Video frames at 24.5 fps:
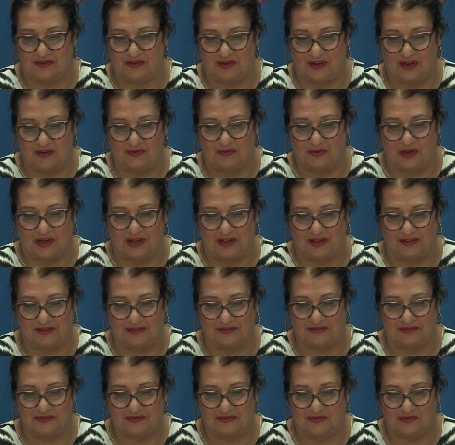Well,
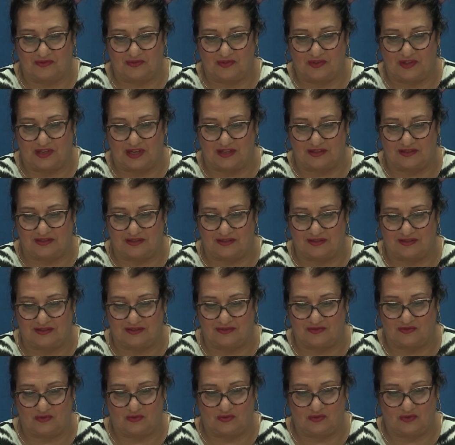
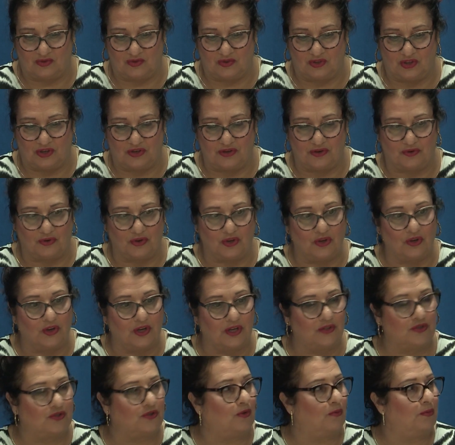that's, you
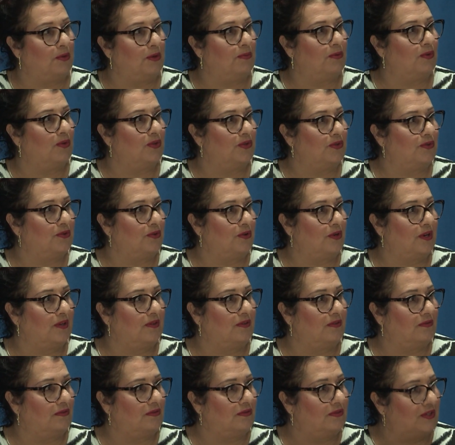can show people the door and
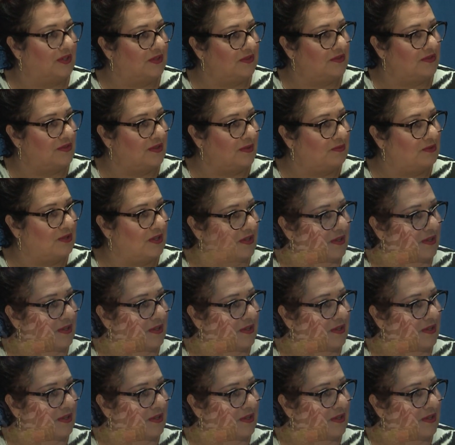it's up to them